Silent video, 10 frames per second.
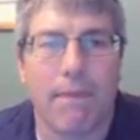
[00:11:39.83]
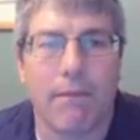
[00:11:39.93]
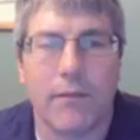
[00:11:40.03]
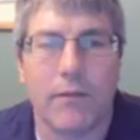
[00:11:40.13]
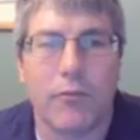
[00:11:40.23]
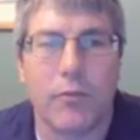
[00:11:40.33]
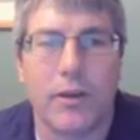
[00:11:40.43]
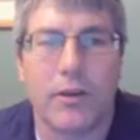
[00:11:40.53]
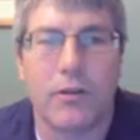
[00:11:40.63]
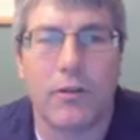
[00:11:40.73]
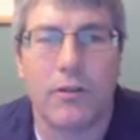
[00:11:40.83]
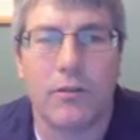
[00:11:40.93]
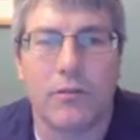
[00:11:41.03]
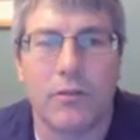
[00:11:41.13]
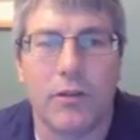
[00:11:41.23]
If we
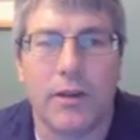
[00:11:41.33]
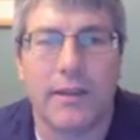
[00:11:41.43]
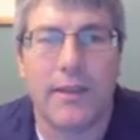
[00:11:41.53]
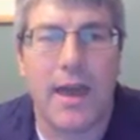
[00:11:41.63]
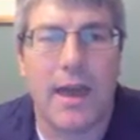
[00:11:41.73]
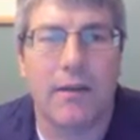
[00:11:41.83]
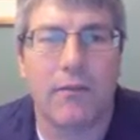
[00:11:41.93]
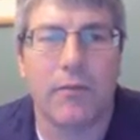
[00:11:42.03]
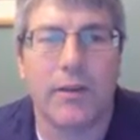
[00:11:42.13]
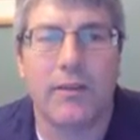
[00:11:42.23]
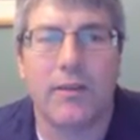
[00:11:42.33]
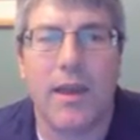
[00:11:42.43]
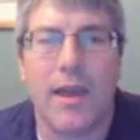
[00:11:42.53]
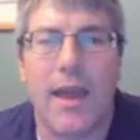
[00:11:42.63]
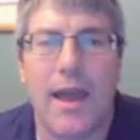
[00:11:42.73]
look at that and we
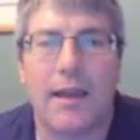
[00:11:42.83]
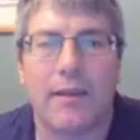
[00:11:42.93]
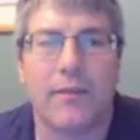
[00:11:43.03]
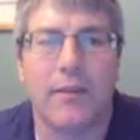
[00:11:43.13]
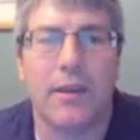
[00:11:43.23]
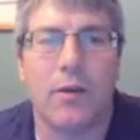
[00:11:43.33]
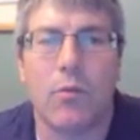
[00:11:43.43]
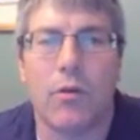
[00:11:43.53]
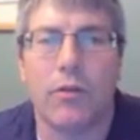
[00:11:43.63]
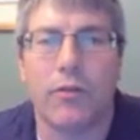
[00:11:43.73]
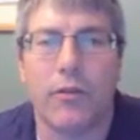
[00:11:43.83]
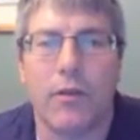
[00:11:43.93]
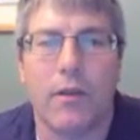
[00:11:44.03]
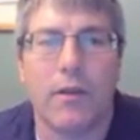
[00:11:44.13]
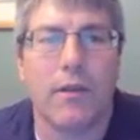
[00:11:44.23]
say x equals
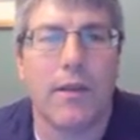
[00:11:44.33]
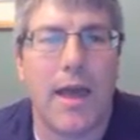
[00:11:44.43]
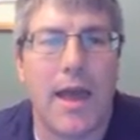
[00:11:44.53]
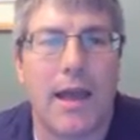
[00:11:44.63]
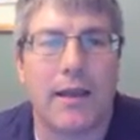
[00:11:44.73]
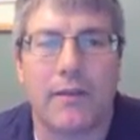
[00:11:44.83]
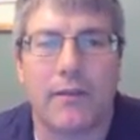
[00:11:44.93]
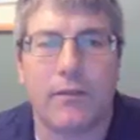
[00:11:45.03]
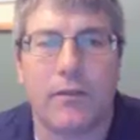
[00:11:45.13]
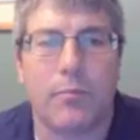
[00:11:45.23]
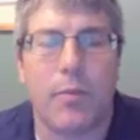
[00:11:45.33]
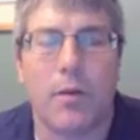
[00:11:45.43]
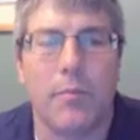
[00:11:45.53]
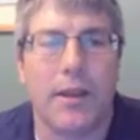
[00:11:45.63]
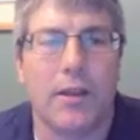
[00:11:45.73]

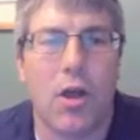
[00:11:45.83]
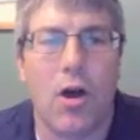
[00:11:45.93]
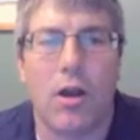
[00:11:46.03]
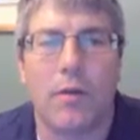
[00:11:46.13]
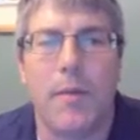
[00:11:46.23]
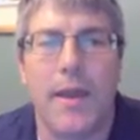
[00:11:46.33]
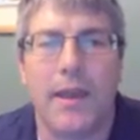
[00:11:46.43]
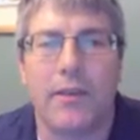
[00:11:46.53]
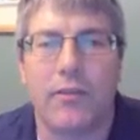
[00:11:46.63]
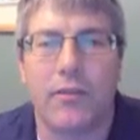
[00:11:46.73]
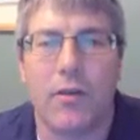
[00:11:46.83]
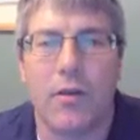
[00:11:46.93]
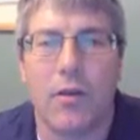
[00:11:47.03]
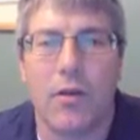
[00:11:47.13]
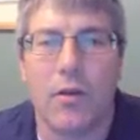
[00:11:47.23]
log base
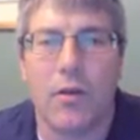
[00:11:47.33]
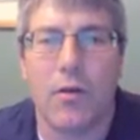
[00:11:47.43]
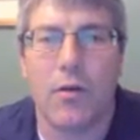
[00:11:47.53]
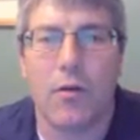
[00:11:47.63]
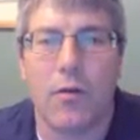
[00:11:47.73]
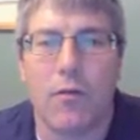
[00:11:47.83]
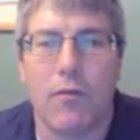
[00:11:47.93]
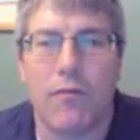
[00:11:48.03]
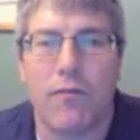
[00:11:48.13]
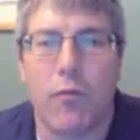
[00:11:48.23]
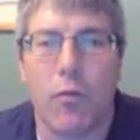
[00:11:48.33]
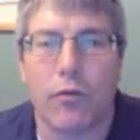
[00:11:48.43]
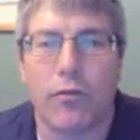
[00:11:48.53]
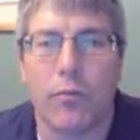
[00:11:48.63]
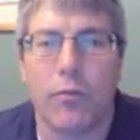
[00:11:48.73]

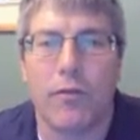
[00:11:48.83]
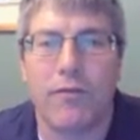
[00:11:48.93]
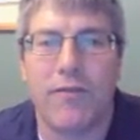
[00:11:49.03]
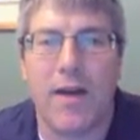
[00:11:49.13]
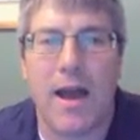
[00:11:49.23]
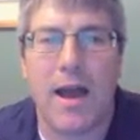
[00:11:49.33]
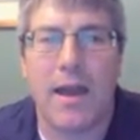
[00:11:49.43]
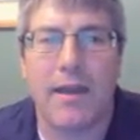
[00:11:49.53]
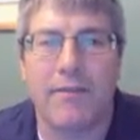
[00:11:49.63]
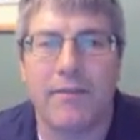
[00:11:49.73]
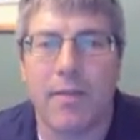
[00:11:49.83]
4th root of 5